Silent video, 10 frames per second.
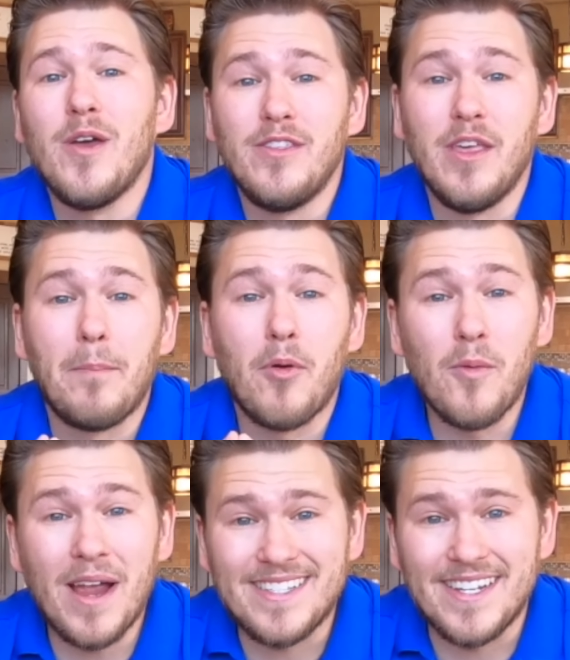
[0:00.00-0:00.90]
the
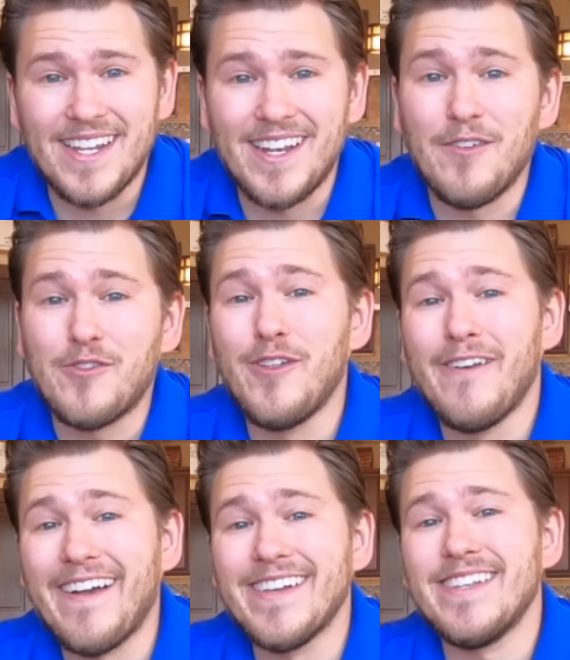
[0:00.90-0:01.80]
president of
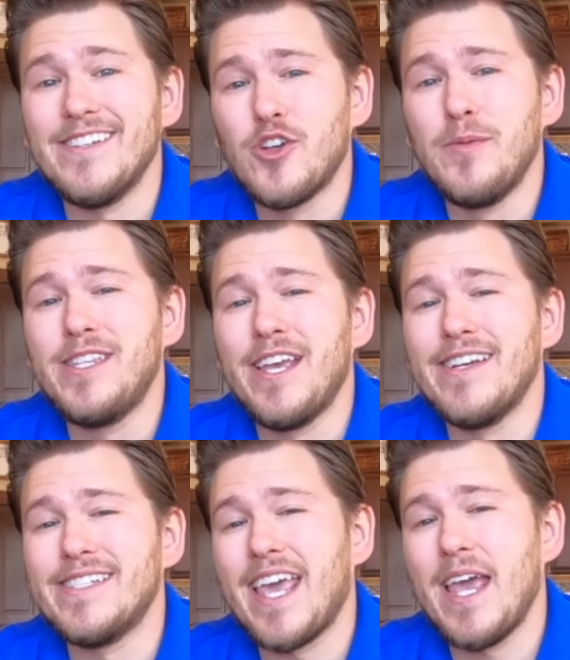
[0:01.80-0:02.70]
Clarus and
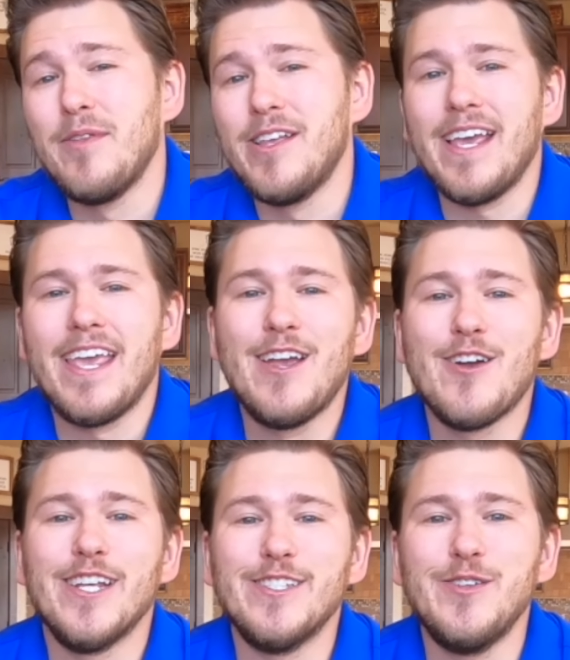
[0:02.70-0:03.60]
Tributaries Cabling
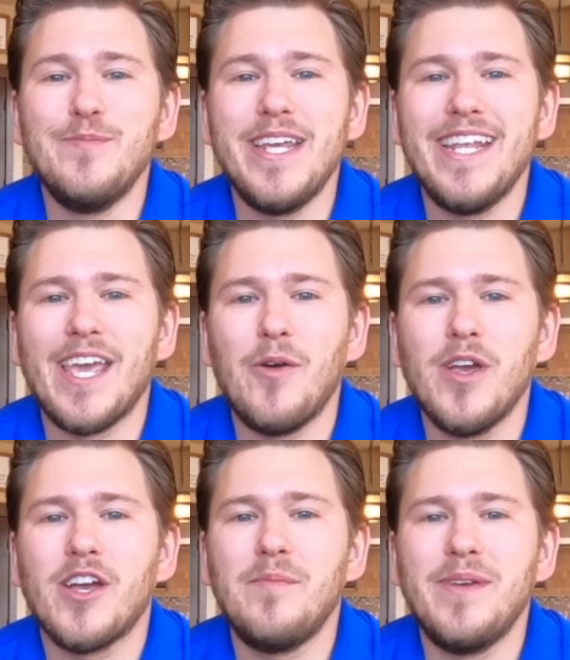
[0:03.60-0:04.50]
here on a Zoom meeting, and
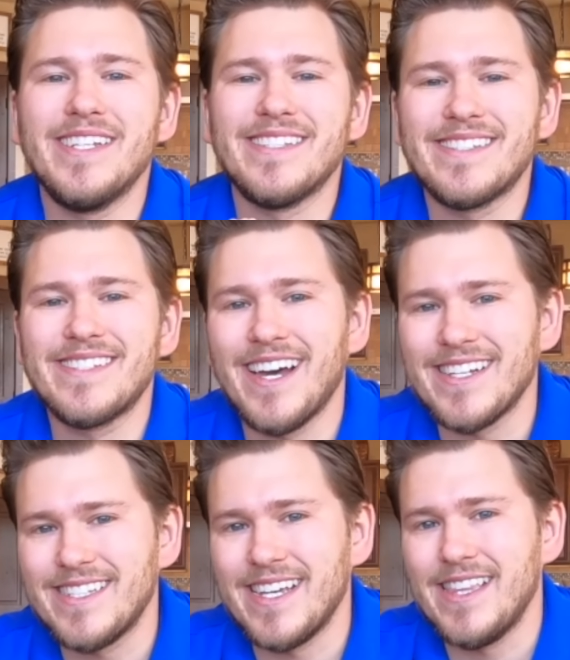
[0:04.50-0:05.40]
we're going to be
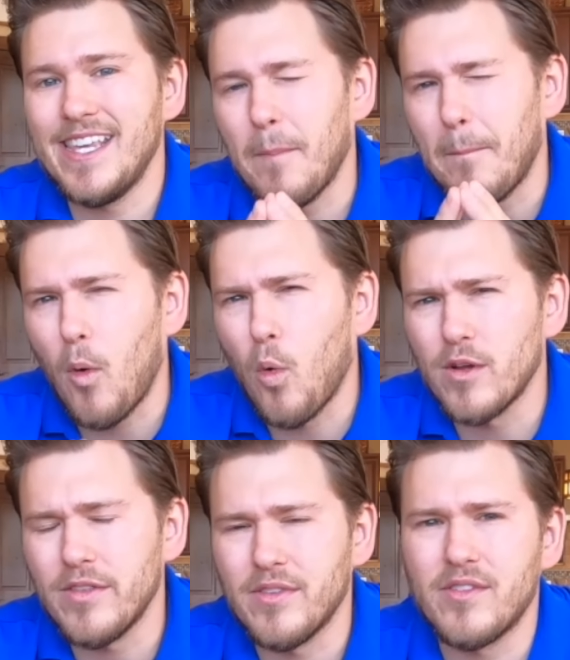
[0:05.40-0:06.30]
discussing the
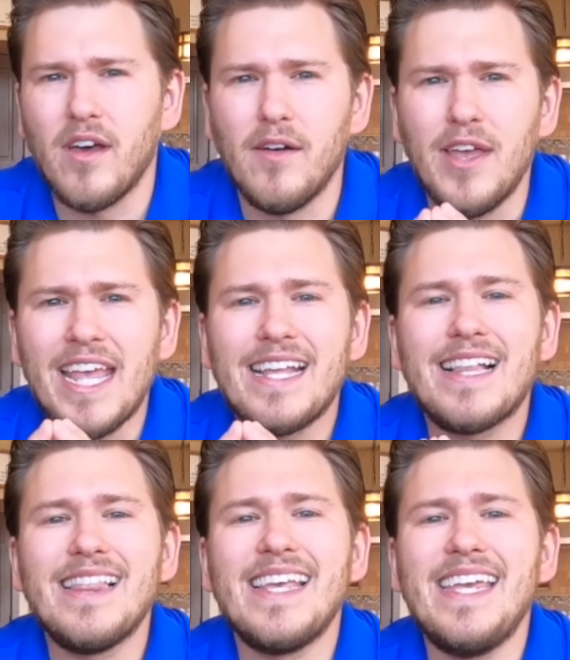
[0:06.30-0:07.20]
importance of
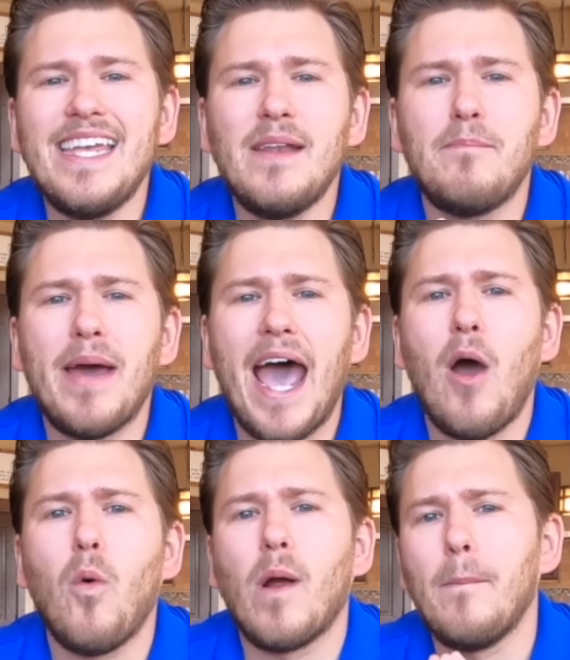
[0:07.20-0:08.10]
clean
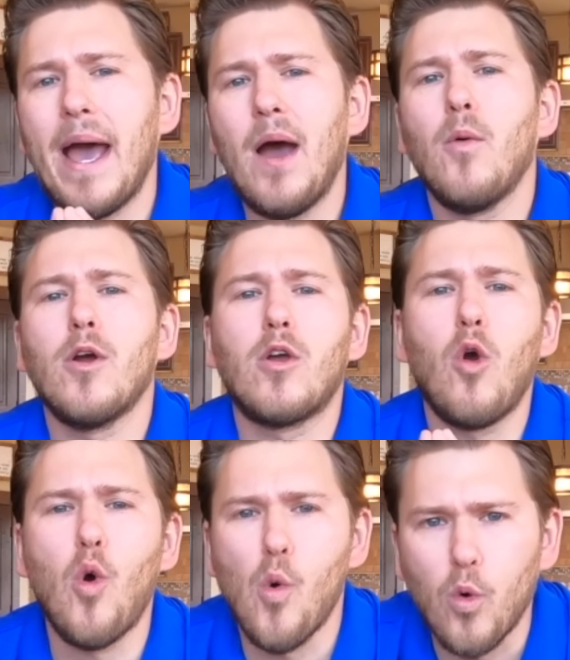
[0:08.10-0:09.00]
power, power
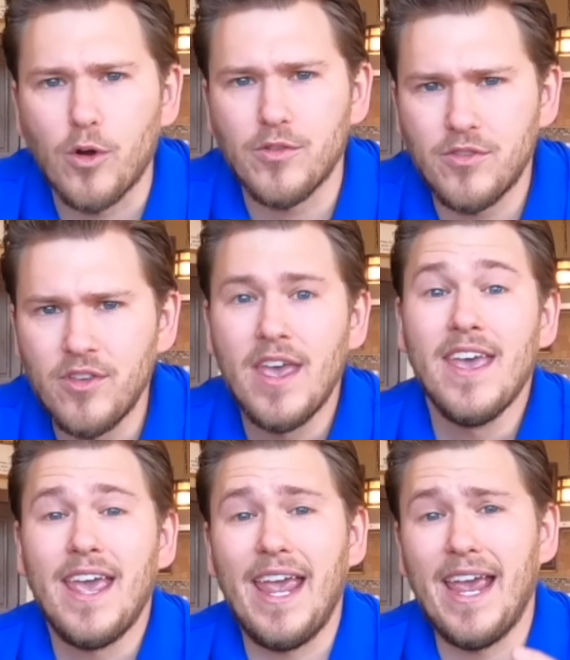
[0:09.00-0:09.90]
cords.
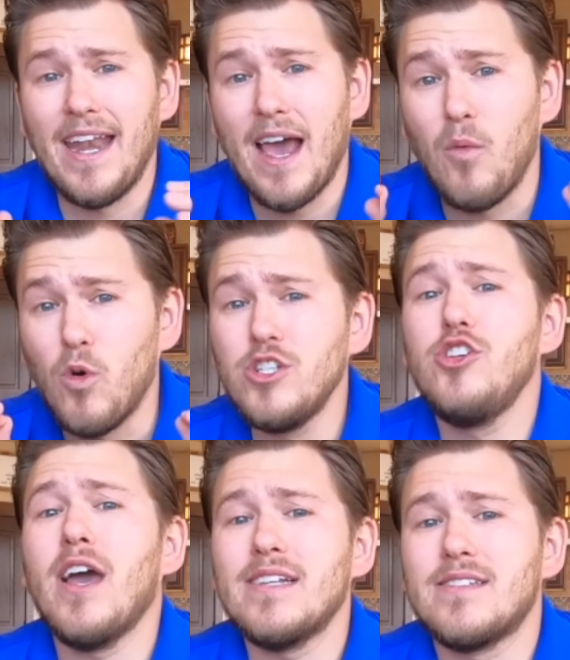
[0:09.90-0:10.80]
And I want
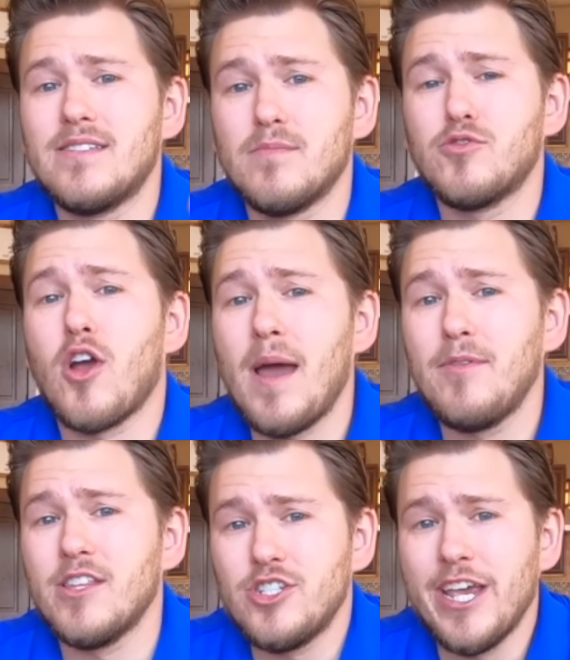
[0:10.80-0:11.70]
you guys to subscribe
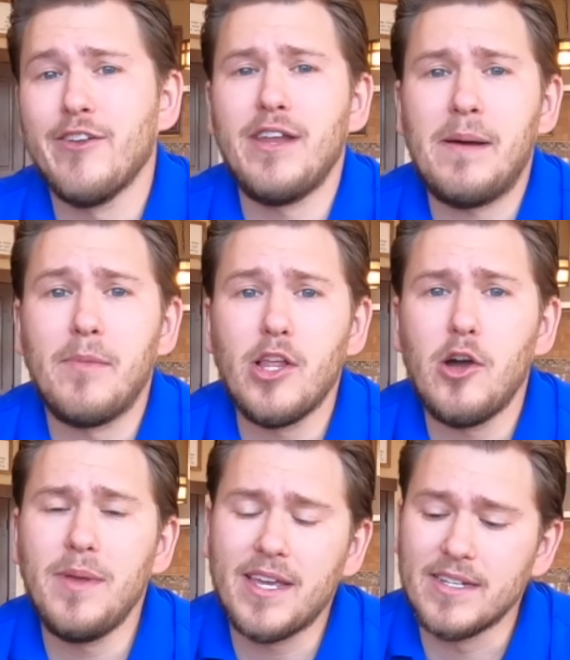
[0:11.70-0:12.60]
to the channel down
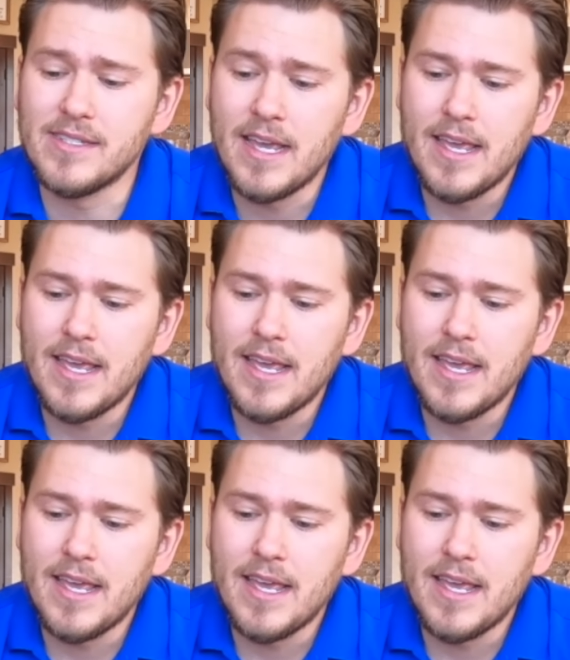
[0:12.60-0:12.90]
below because